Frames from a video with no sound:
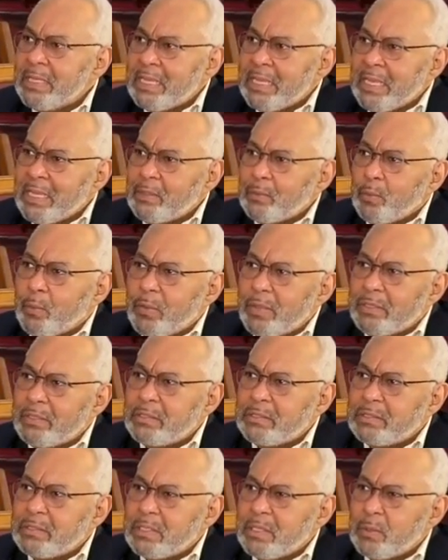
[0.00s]
and
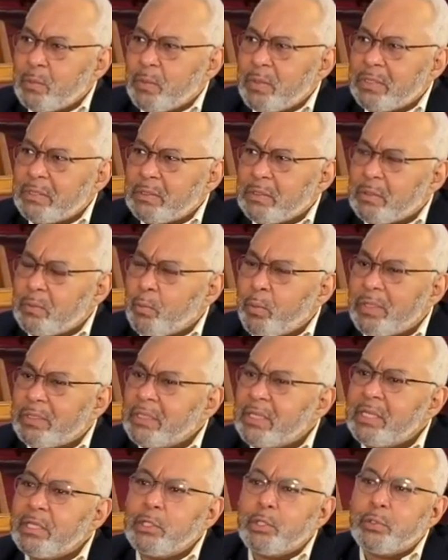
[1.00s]
what, uh, what, what
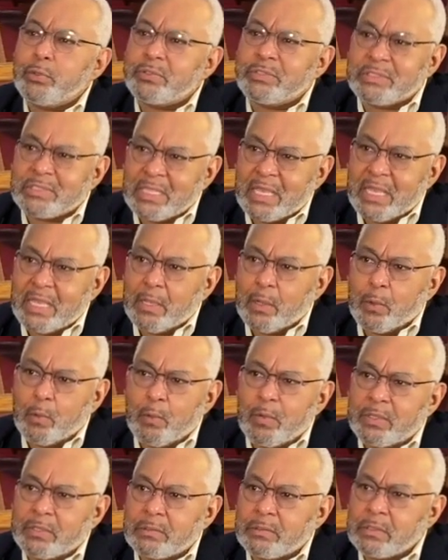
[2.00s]
can you say or
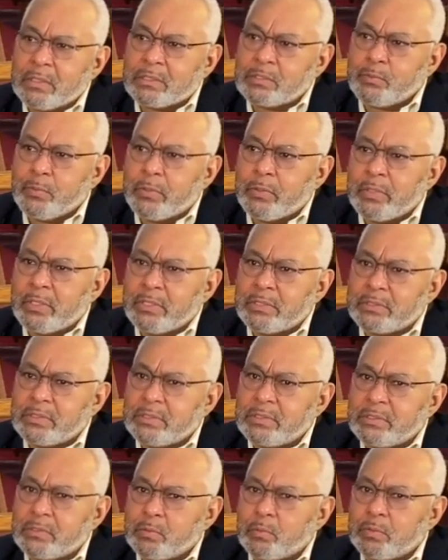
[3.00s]
what
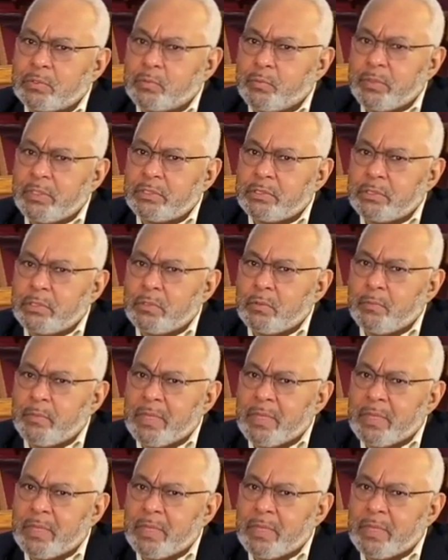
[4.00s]
experiences will speak to you.